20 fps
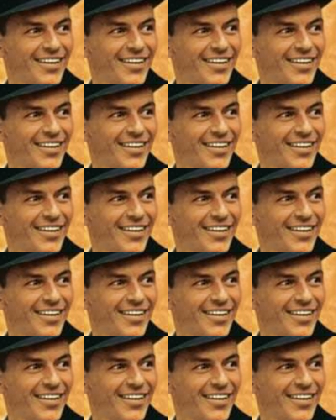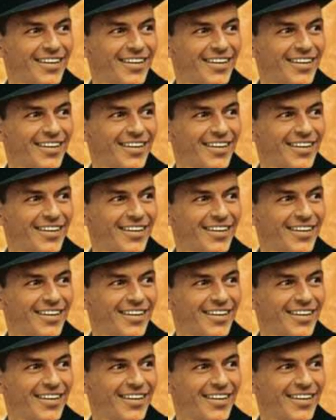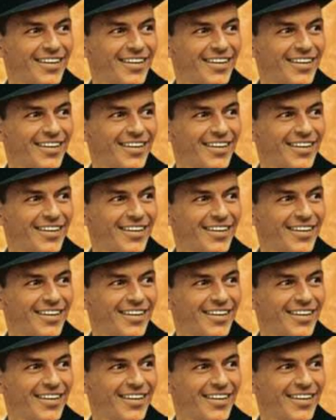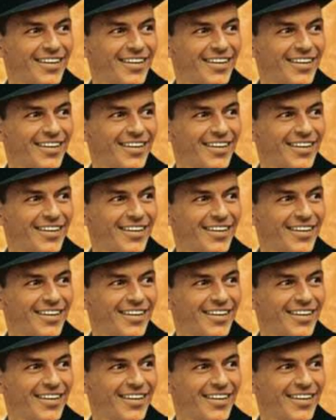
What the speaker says: [no speech]